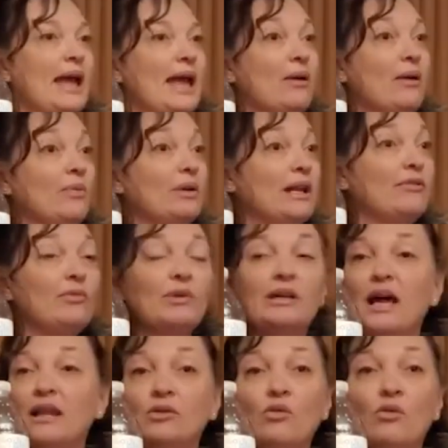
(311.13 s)
And whenever we
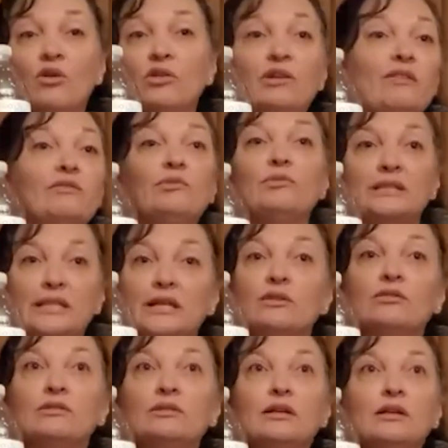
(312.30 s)
got an order, everyone was
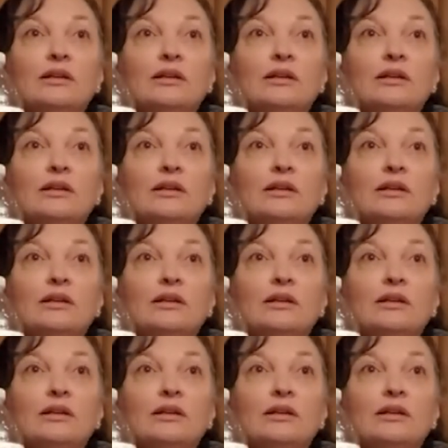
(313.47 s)
tickled.